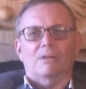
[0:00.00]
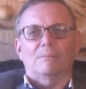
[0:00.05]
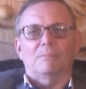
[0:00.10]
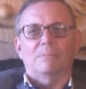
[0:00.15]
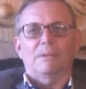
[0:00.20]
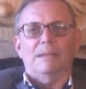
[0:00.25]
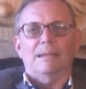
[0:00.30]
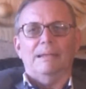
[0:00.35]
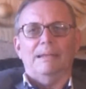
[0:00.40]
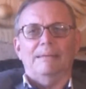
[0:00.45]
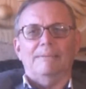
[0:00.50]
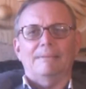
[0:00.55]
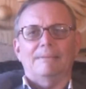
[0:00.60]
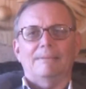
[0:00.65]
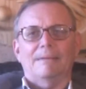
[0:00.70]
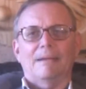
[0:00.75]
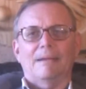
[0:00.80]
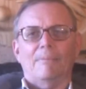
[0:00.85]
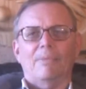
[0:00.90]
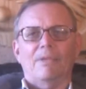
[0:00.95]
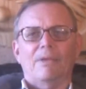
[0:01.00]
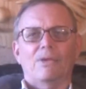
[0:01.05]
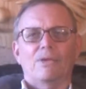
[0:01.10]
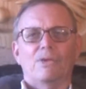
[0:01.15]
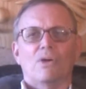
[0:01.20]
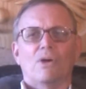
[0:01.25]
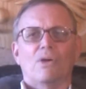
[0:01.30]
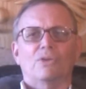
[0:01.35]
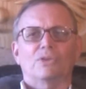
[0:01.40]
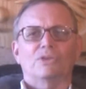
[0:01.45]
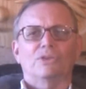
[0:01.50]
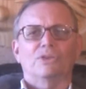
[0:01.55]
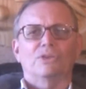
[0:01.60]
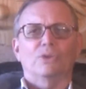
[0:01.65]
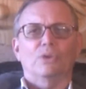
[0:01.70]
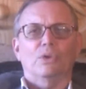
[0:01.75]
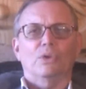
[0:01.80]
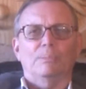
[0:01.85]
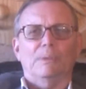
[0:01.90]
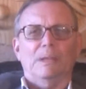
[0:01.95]
Compliance, is something you all should
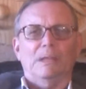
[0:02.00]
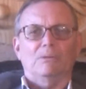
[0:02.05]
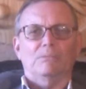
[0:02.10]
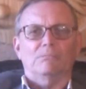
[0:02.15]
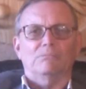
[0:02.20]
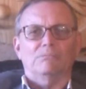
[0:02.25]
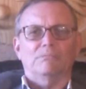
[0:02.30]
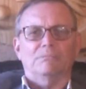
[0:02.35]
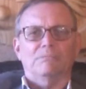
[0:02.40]
know about.